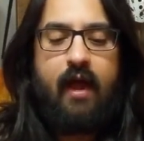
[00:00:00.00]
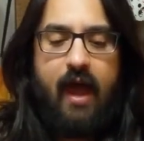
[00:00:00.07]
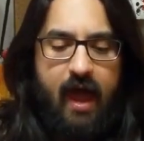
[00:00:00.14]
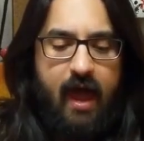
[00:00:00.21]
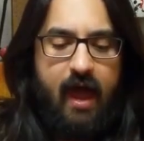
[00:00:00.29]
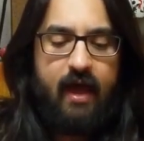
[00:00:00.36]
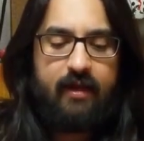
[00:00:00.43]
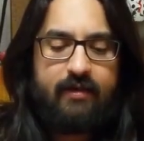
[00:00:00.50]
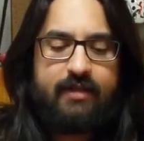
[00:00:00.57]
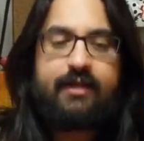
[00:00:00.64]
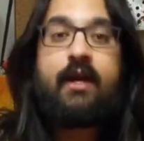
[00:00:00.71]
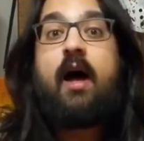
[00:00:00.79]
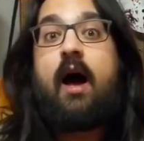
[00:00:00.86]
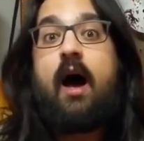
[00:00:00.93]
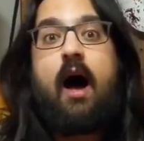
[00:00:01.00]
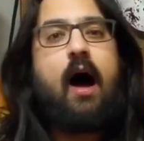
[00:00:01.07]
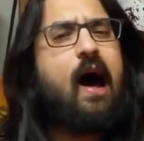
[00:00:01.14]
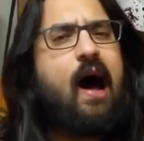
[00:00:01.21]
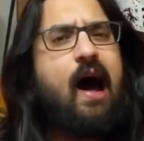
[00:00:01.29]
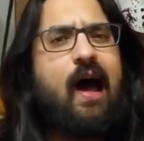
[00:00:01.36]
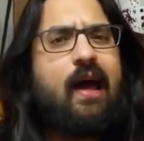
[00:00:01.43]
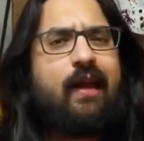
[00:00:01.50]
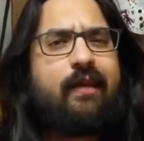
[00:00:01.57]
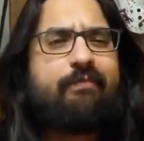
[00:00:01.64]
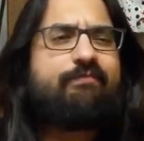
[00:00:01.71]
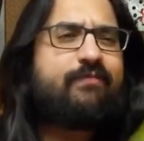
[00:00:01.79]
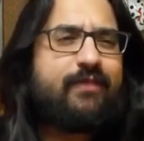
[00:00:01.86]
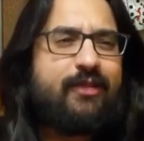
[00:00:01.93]
And
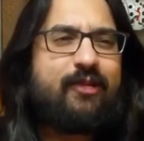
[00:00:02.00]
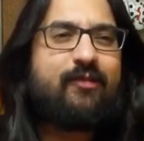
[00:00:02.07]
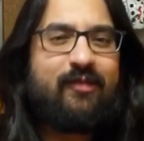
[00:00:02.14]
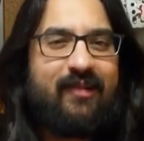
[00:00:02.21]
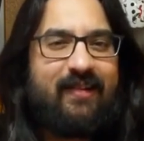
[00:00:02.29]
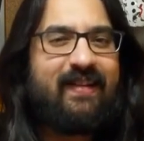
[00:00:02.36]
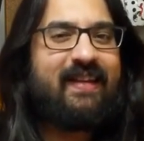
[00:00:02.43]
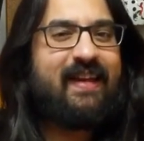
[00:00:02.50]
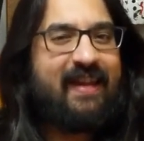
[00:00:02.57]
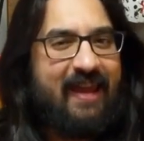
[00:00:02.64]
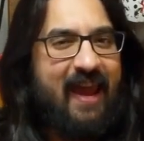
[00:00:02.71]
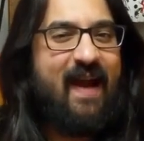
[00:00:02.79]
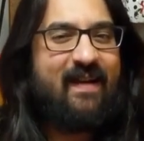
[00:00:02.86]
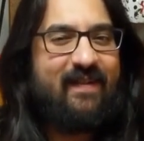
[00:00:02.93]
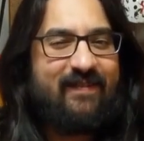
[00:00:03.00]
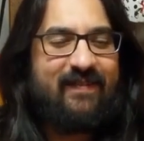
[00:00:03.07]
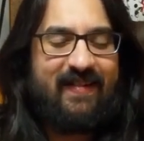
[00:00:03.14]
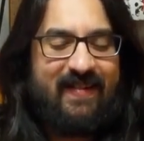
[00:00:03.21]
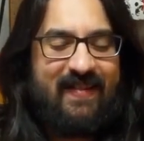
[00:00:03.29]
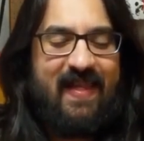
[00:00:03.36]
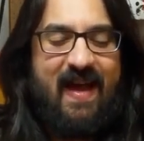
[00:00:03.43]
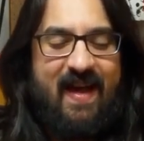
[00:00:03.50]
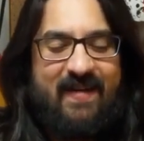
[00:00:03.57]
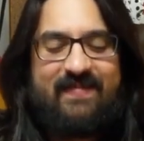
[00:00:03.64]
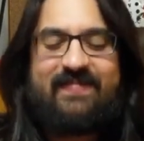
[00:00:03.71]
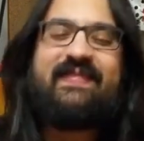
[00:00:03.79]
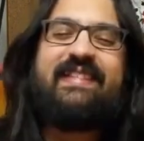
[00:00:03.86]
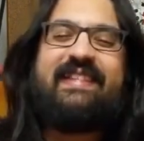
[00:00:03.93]
I didn't really care for
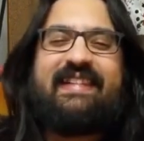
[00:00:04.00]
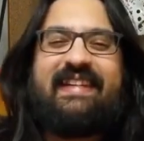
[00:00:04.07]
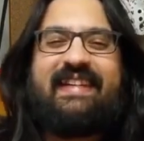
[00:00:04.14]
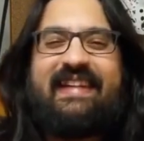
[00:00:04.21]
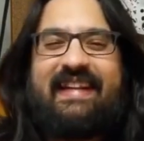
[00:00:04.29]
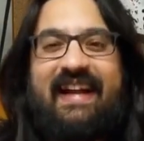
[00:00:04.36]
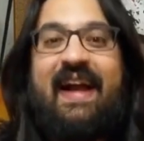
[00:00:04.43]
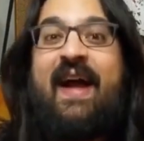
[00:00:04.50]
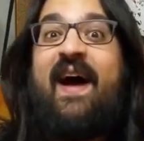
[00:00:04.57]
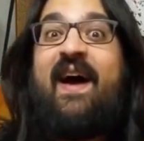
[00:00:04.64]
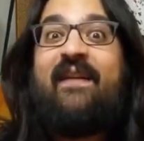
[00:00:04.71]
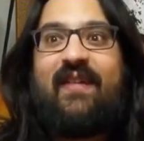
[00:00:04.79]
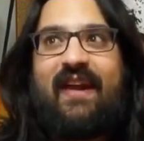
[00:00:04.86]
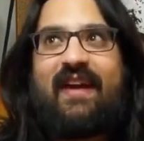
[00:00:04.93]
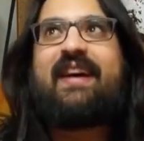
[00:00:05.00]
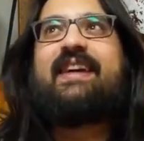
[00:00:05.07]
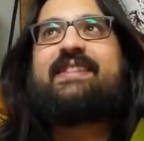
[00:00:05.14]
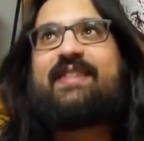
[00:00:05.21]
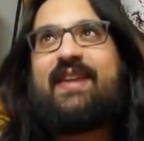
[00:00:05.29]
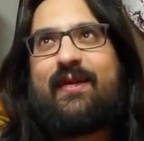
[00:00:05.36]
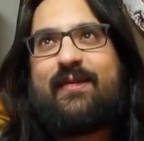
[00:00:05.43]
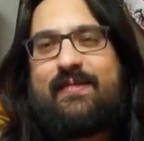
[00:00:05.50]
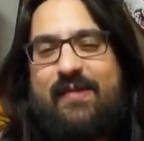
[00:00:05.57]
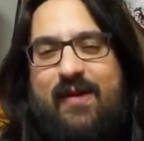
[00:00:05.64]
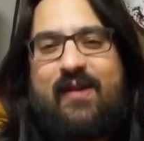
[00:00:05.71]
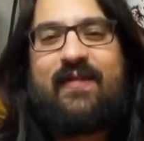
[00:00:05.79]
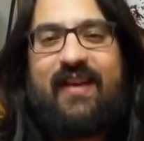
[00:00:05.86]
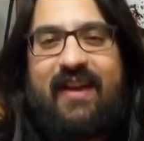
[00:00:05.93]
them because they're
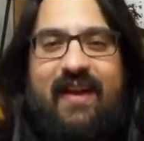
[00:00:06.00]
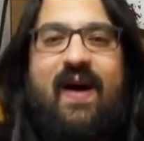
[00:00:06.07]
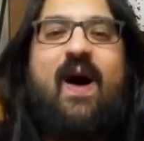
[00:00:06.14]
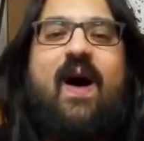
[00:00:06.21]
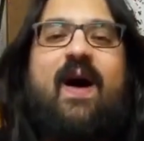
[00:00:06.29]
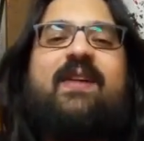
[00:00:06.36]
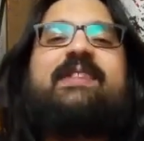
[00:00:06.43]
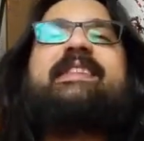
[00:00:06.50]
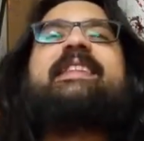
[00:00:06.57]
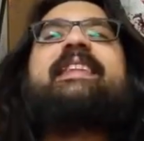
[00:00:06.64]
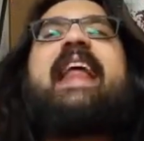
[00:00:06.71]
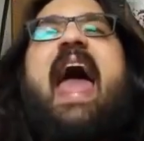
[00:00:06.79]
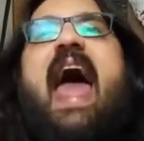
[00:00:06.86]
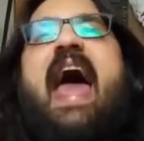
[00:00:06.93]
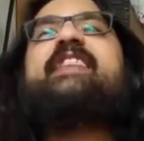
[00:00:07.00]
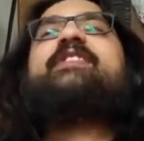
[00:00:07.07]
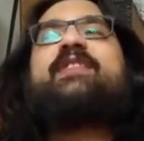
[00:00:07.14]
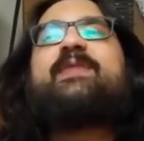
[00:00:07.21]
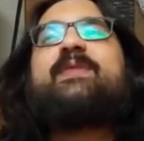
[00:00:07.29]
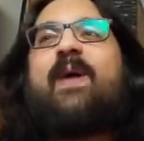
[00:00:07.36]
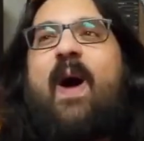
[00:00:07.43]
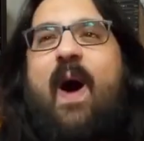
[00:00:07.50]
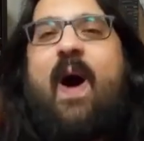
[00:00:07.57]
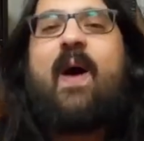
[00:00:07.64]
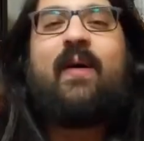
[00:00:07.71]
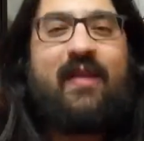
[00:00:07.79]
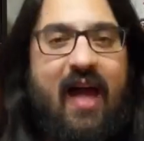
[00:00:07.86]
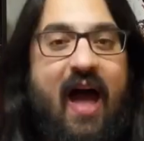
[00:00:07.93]
movie cards. And as you
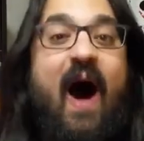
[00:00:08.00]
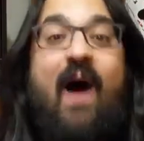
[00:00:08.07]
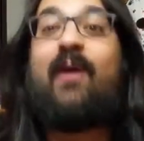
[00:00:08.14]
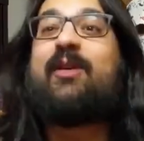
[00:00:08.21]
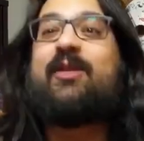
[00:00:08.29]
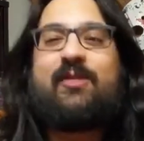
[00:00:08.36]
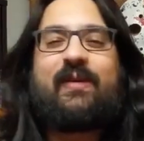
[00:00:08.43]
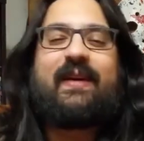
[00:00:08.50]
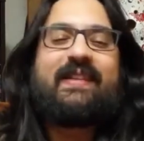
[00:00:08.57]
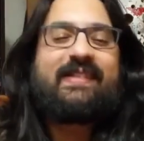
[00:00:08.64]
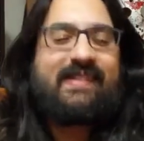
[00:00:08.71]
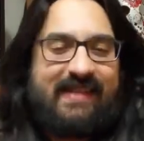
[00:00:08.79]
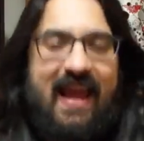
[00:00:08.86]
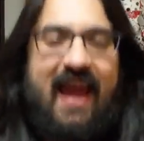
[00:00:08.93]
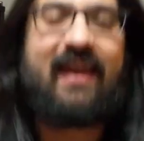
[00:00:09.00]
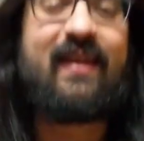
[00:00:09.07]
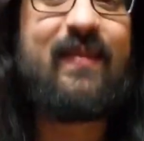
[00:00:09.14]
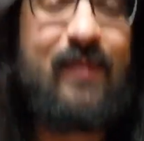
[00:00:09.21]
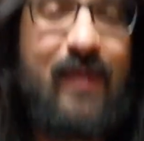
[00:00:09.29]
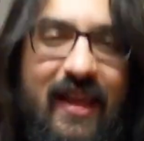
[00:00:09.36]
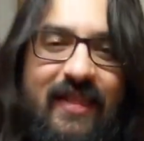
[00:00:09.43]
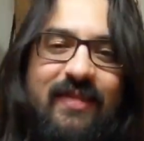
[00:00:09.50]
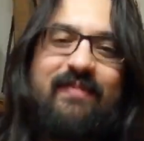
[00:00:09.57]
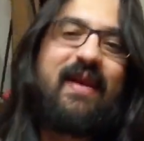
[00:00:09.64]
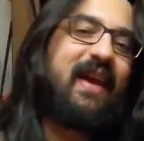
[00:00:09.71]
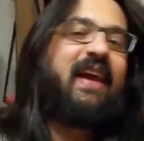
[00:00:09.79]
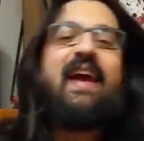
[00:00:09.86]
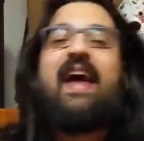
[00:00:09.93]
all know, you can say it with
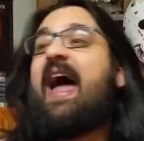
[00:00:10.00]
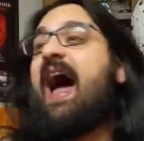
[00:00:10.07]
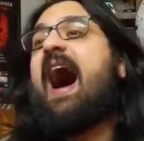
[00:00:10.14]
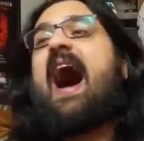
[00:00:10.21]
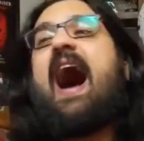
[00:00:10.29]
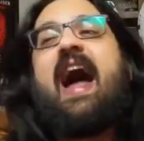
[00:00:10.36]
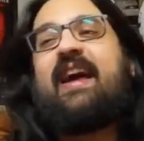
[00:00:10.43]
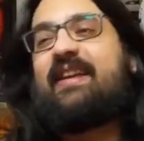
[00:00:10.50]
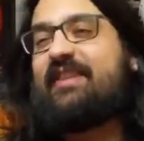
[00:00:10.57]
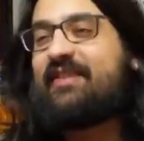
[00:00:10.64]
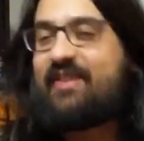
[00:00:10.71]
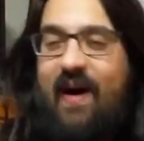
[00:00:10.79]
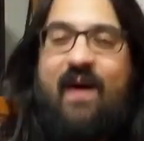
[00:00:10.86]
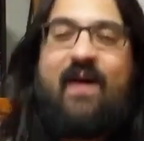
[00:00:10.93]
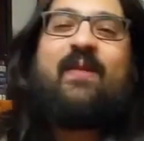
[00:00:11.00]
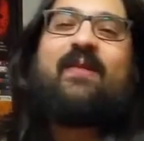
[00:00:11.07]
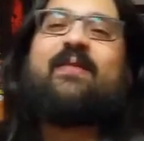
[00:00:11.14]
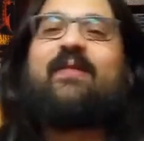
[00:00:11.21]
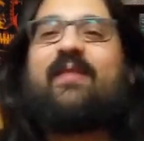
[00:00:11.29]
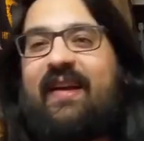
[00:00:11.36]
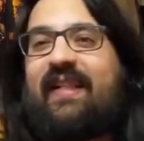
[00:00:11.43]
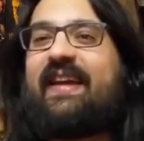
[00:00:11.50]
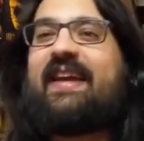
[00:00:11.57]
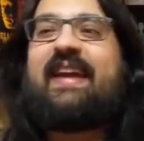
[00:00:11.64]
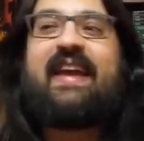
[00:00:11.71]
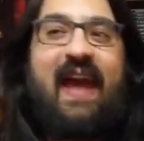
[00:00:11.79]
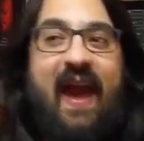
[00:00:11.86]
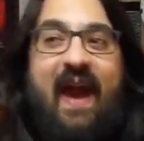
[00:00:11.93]
me, I don't
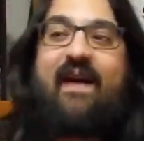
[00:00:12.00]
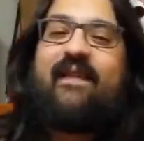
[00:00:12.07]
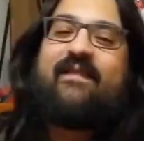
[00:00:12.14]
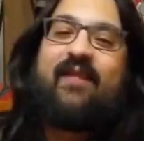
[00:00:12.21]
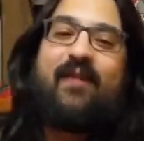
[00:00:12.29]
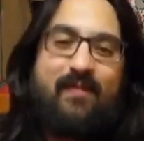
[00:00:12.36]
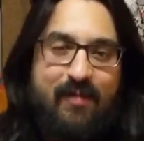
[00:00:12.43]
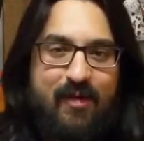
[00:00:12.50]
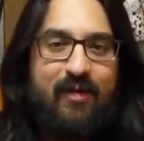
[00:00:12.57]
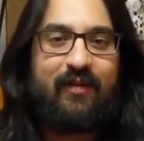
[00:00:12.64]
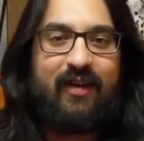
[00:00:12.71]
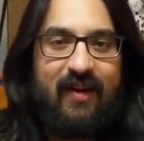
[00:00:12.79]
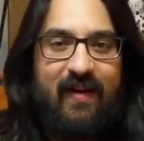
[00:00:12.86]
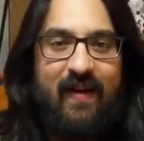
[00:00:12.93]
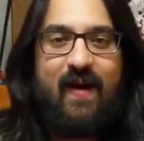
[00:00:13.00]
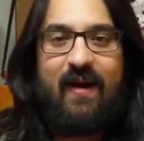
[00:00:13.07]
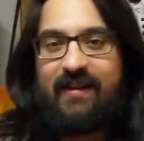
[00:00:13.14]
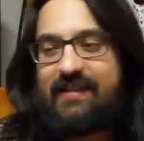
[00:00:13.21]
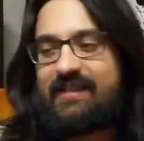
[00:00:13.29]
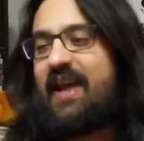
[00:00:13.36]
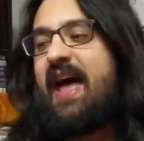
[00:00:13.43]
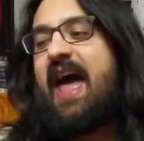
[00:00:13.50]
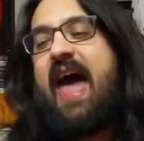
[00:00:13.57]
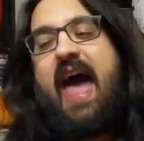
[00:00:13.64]
really care for movie cards.